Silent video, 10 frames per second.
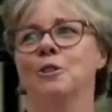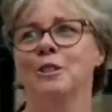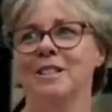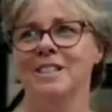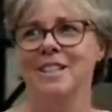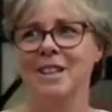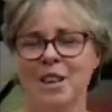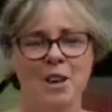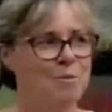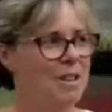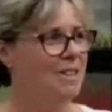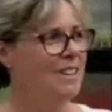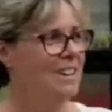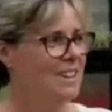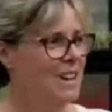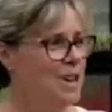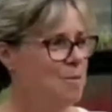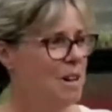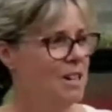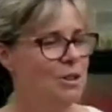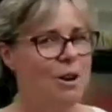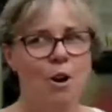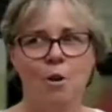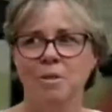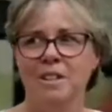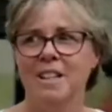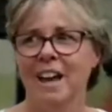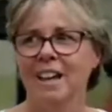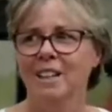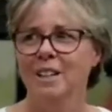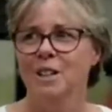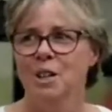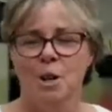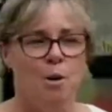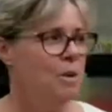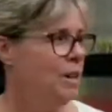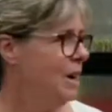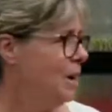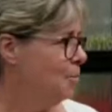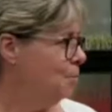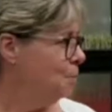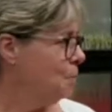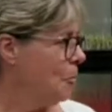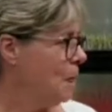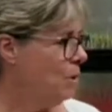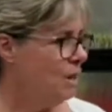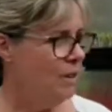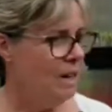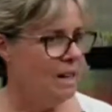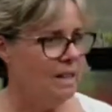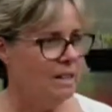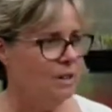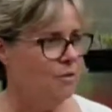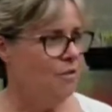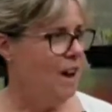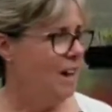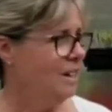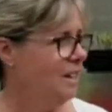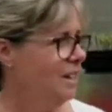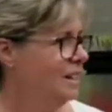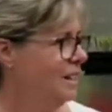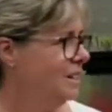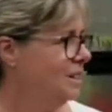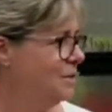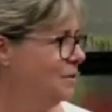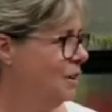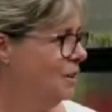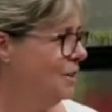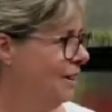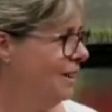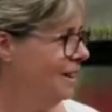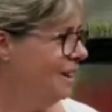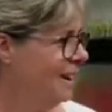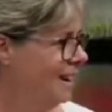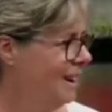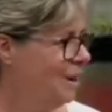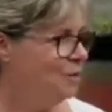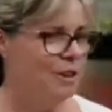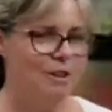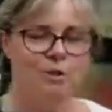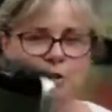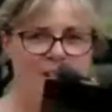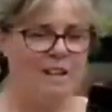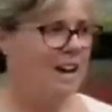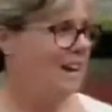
We go across and see them, and they come out to our open day. But one of our gardeners, Frank, he is very very good